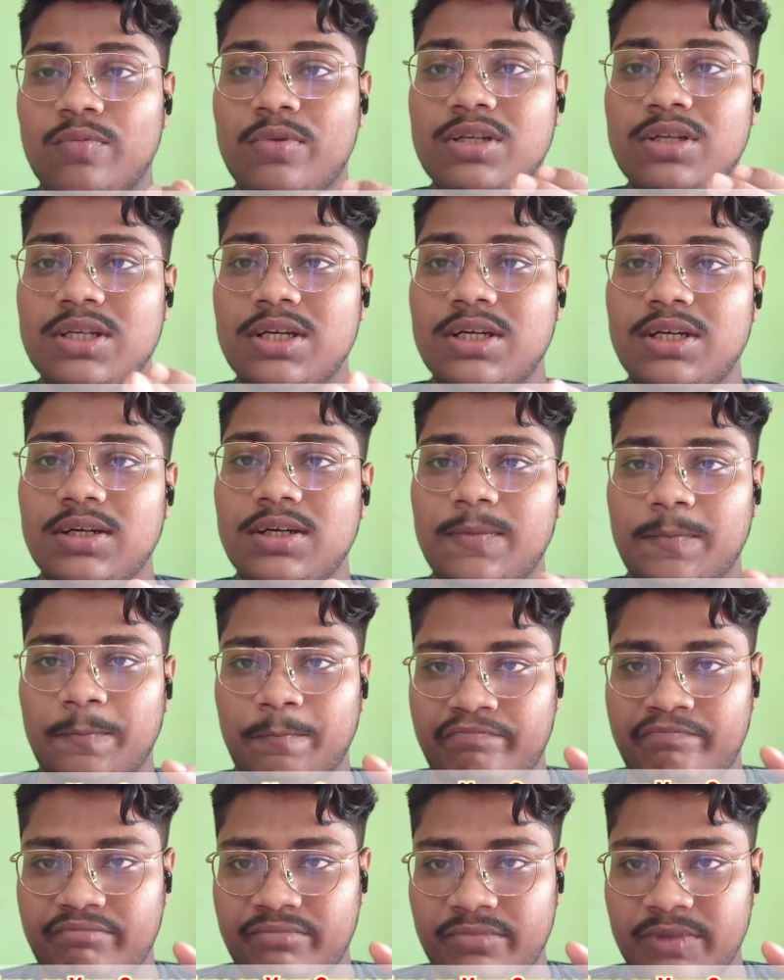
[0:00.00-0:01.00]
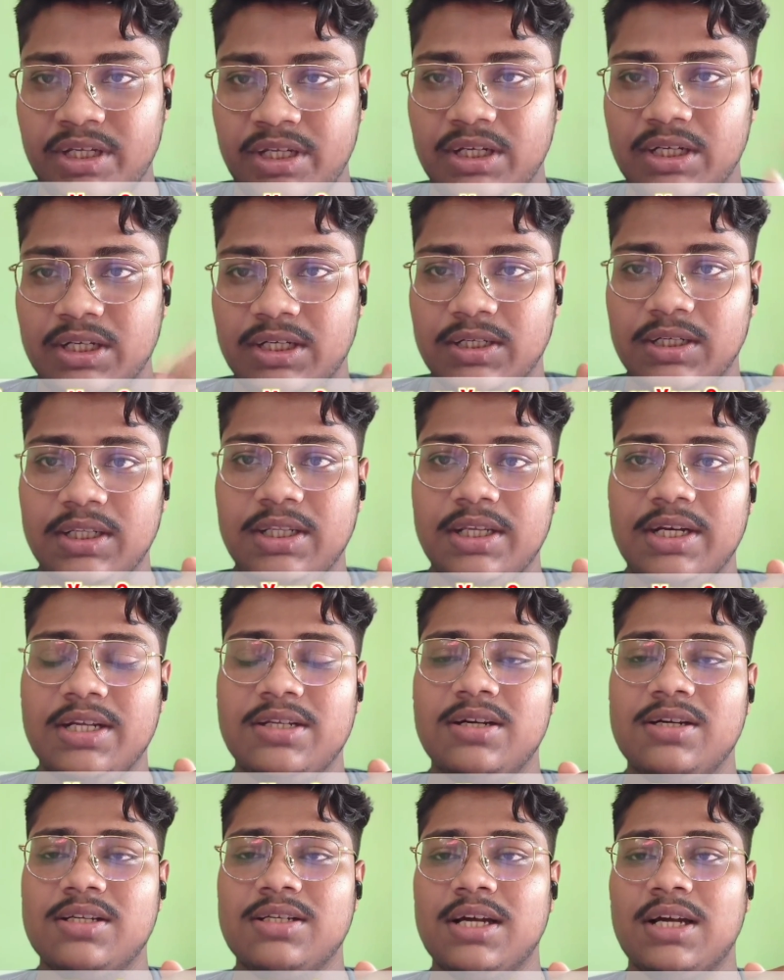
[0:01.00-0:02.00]
so much and the
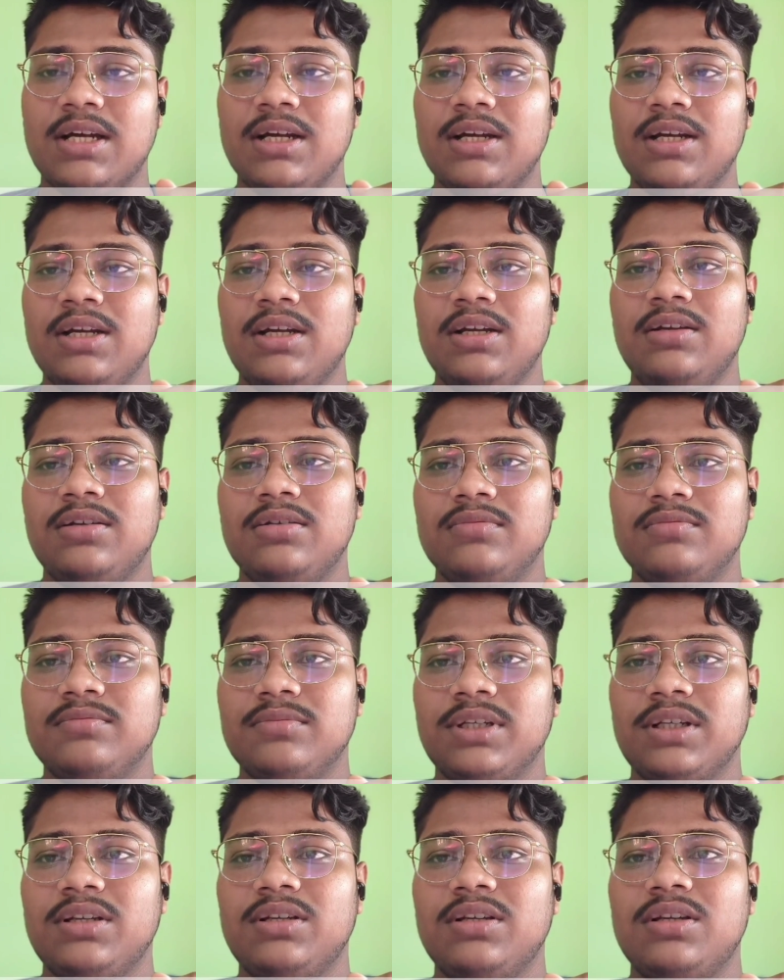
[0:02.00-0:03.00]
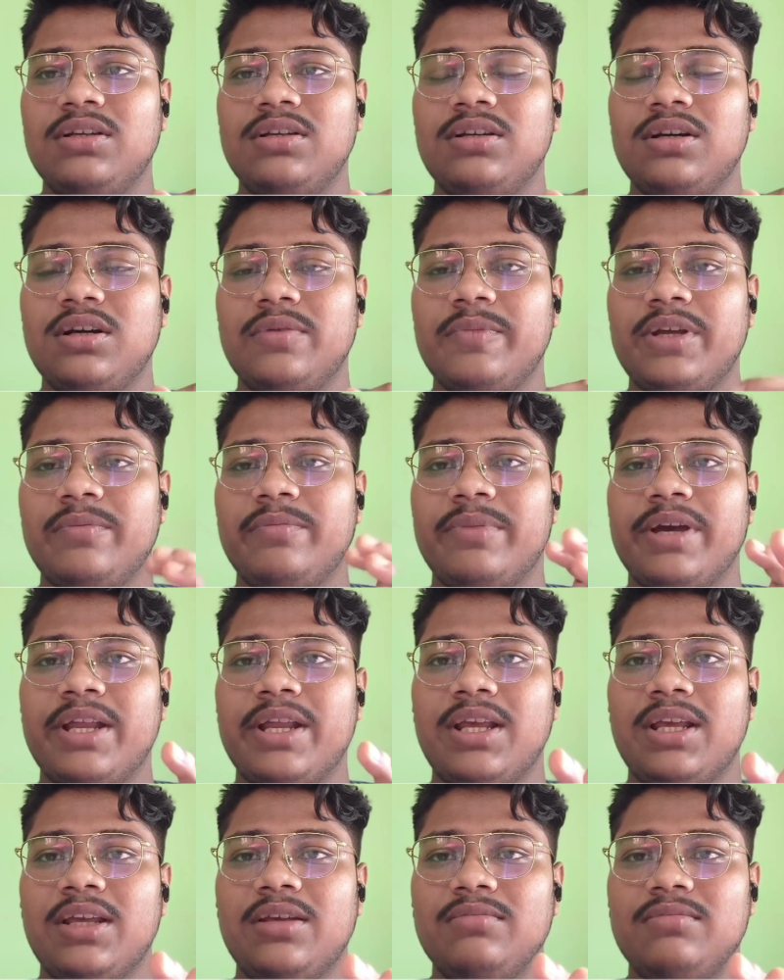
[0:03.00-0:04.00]
results are coming
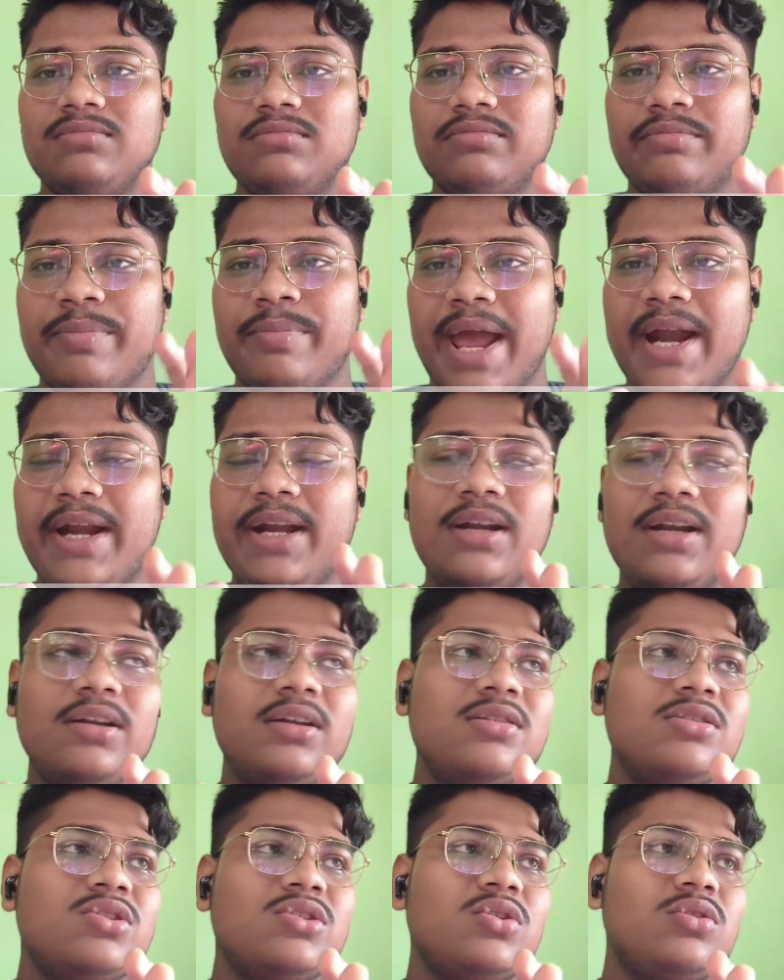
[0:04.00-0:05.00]
very bad.